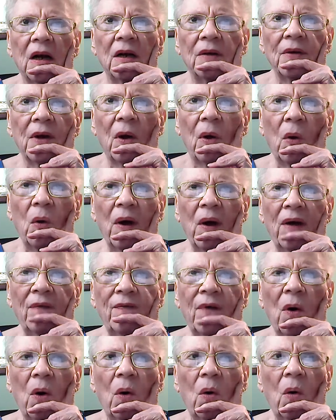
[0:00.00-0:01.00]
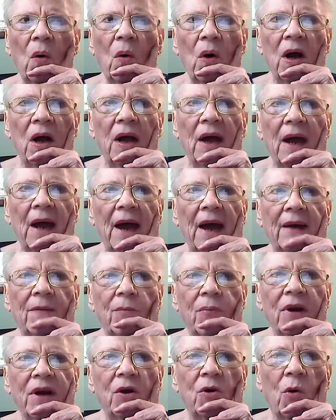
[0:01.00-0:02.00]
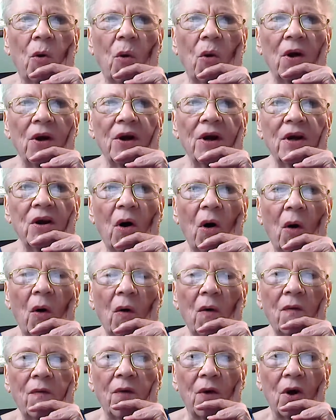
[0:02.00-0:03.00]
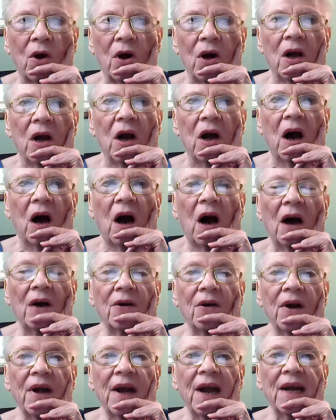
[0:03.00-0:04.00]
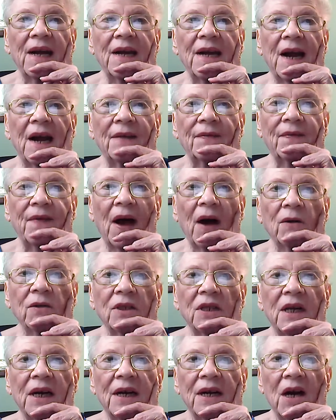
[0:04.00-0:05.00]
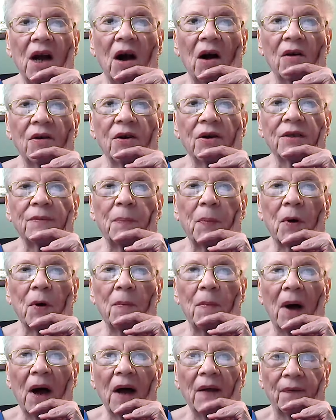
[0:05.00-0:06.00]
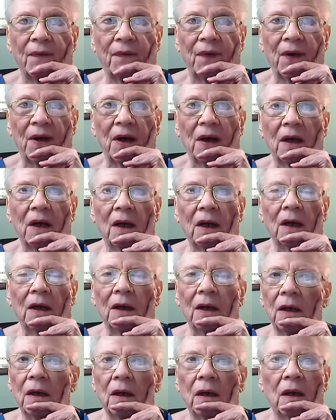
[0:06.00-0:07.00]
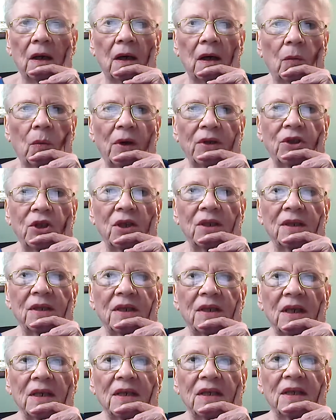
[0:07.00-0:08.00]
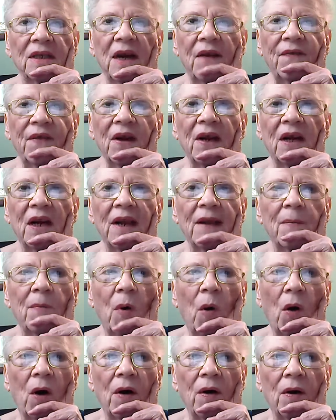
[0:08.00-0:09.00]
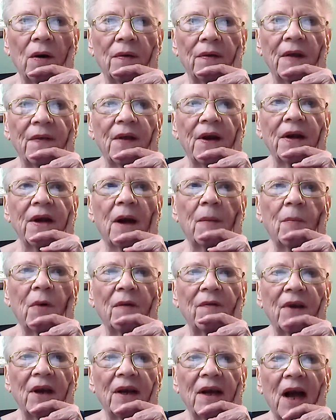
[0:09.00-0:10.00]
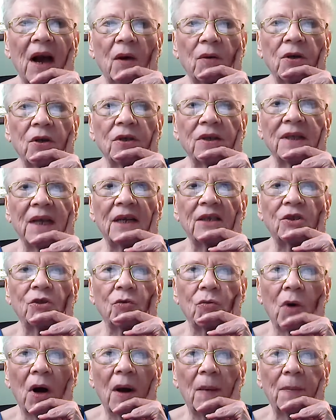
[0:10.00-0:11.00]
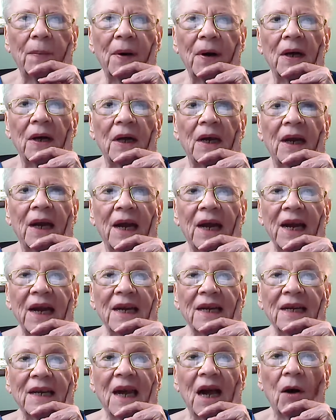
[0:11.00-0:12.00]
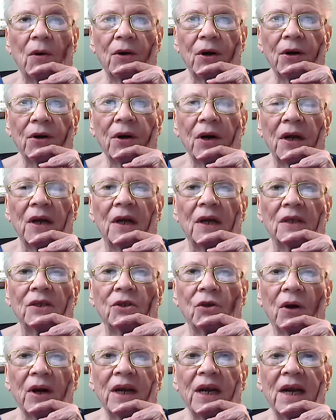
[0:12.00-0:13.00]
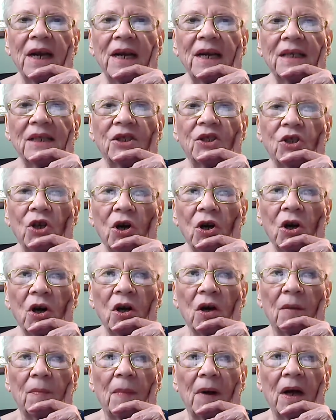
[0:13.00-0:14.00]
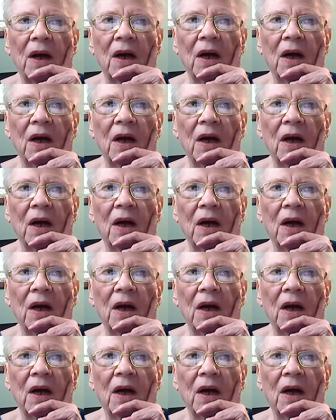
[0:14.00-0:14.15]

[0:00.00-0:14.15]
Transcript: the OFO, had recorded over 189,000 encounters per month, which is significantly more than the number of encounters that Trump encountered during his term.